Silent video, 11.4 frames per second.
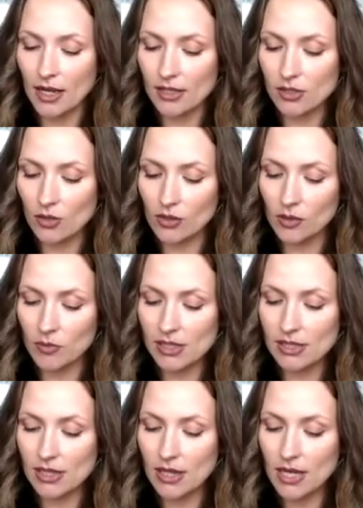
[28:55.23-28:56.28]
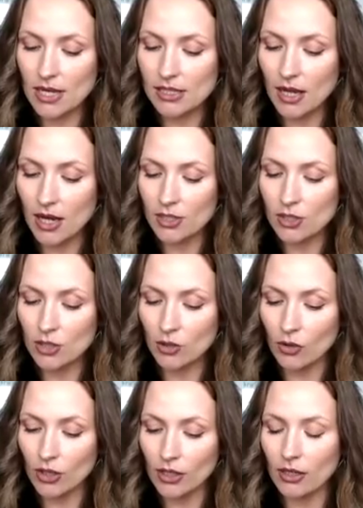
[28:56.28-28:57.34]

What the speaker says: and so that means these hydrogen